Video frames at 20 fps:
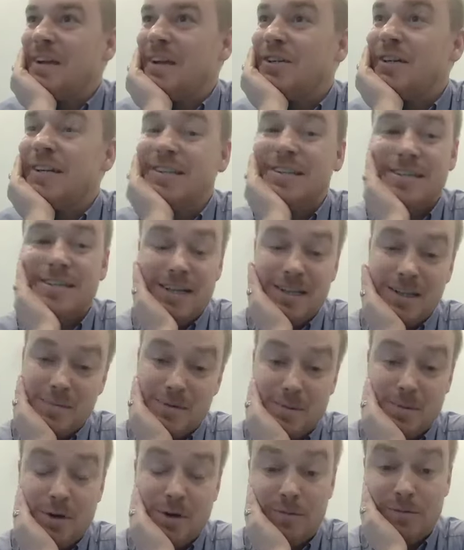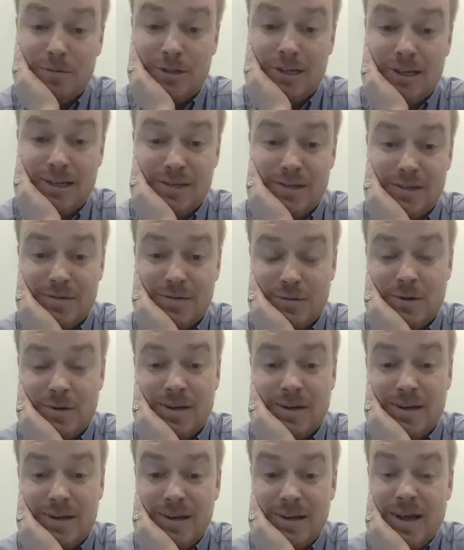tried to sell them some contract
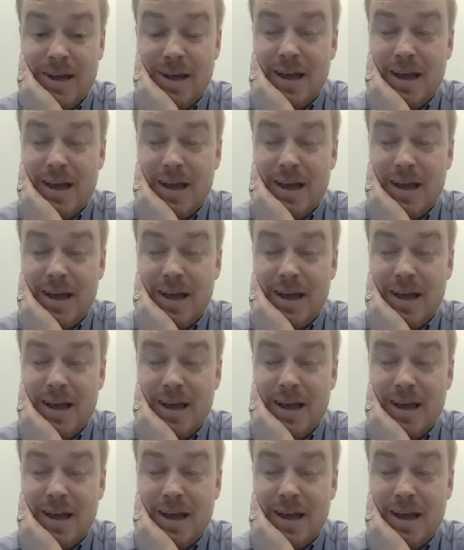software,